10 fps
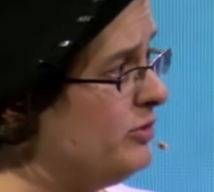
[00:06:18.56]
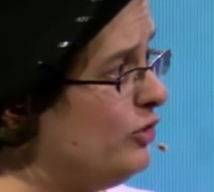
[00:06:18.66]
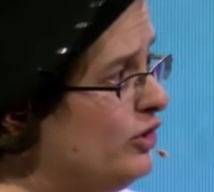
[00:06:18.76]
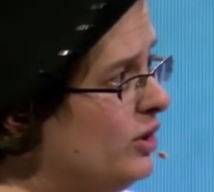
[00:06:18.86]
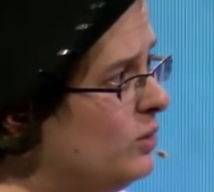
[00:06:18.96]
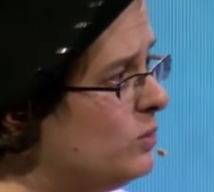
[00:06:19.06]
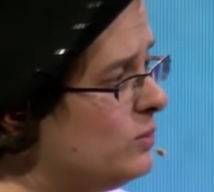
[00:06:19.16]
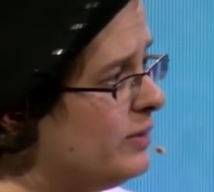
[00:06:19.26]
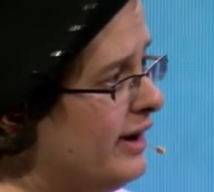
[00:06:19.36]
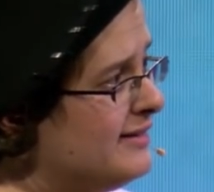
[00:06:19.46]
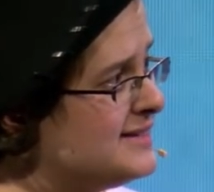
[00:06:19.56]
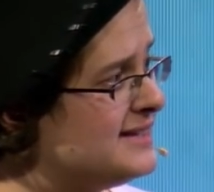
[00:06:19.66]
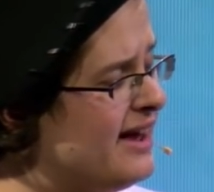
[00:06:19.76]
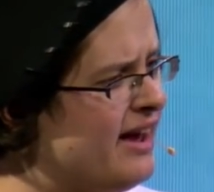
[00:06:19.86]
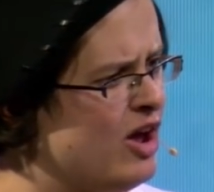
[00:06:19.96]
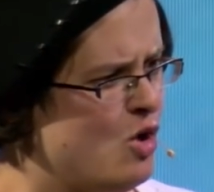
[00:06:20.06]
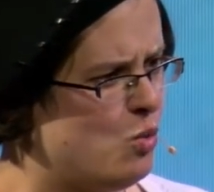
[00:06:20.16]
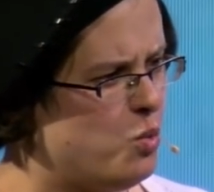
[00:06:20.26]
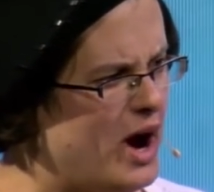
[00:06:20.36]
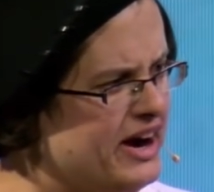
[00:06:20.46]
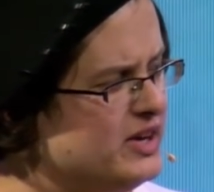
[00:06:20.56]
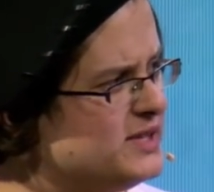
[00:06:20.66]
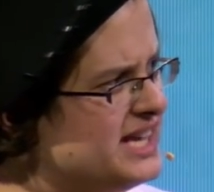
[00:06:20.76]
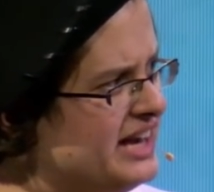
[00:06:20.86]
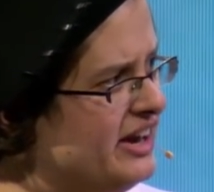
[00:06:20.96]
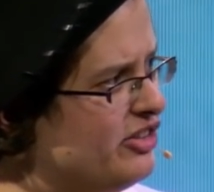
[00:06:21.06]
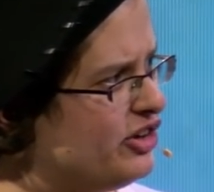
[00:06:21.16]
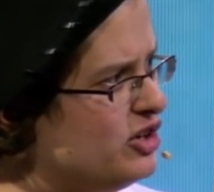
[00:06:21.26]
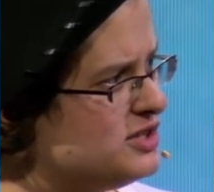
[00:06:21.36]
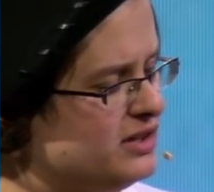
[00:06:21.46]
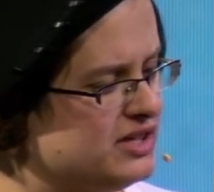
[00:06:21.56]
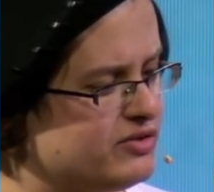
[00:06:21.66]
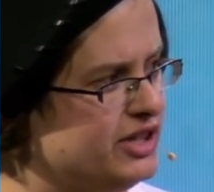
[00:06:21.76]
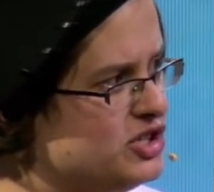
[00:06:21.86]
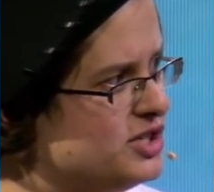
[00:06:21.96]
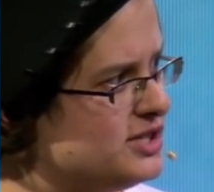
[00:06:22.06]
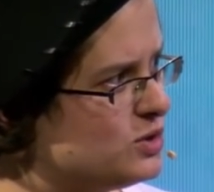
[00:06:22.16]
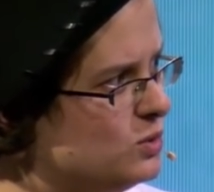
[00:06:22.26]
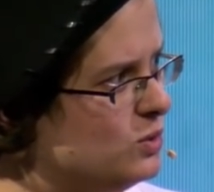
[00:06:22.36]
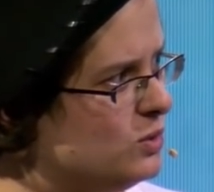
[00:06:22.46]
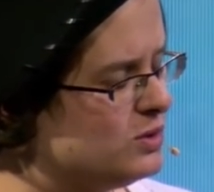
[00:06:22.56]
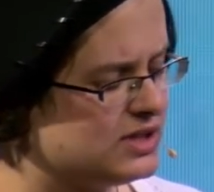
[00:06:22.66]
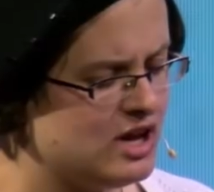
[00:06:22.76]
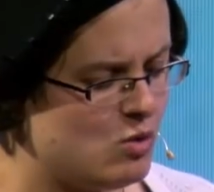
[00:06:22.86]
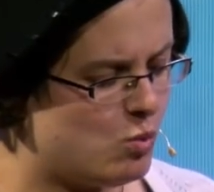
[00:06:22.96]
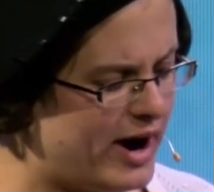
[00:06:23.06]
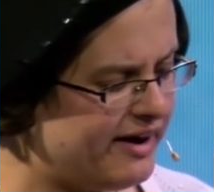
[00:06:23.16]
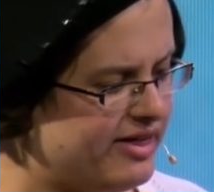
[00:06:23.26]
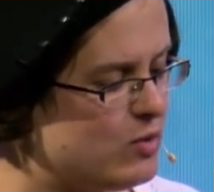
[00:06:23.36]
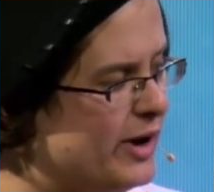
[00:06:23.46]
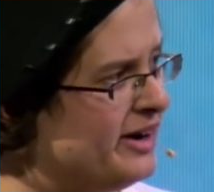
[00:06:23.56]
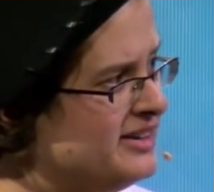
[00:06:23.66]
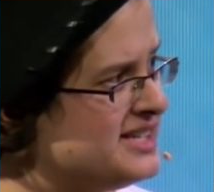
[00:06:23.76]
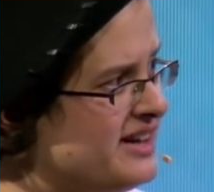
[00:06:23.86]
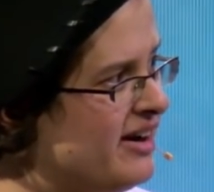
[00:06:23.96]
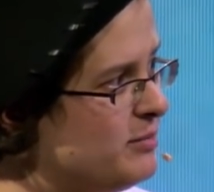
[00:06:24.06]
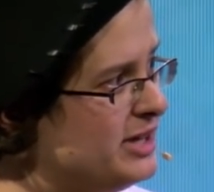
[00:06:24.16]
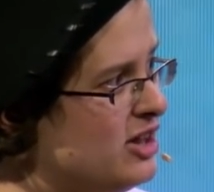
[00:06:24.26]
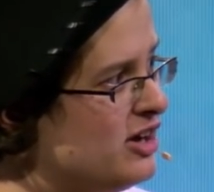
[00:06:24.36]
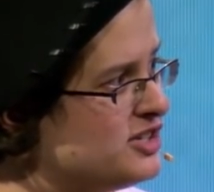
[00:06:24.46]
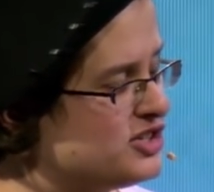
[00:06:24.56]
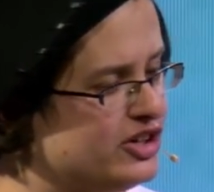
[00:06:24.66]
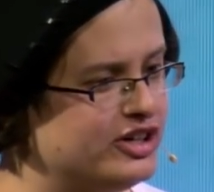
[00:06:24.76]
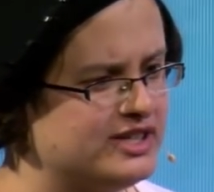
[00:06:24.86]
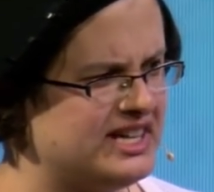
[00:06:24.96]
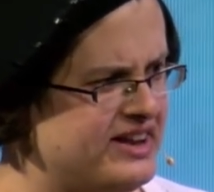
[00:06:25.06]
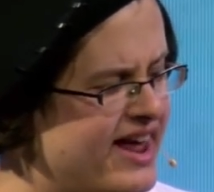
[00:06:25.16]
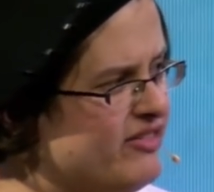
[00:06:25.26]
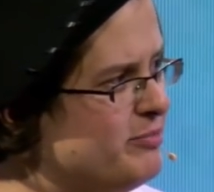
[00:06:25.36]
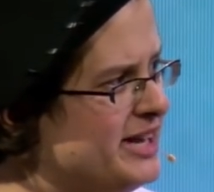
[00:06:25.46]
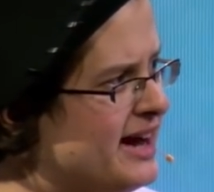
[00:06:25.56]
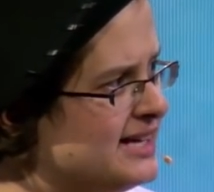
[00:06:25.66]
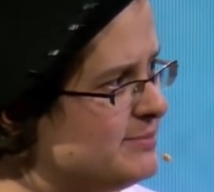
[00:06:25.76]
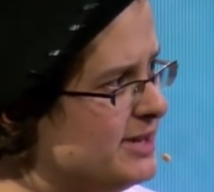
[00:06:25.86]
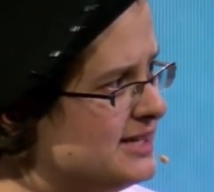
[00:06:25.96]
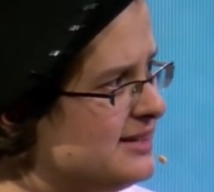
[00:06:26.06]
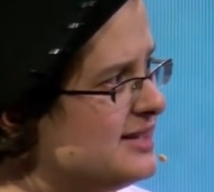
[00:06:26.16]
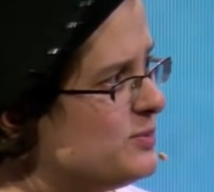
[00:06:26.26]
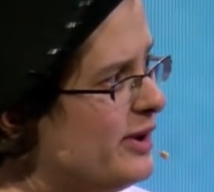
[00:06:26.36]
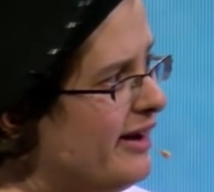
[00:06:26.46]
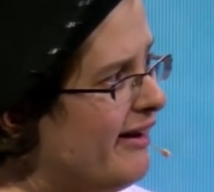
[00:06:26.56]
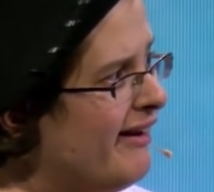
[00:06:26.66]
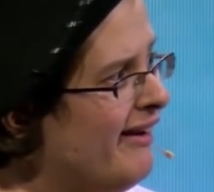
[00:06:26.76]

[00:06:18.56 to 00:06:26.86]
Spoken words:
to you and say, why are you sending the girls to these religious schools? Why are they wearing these terribly long skirts? I'll never meet husbands this way.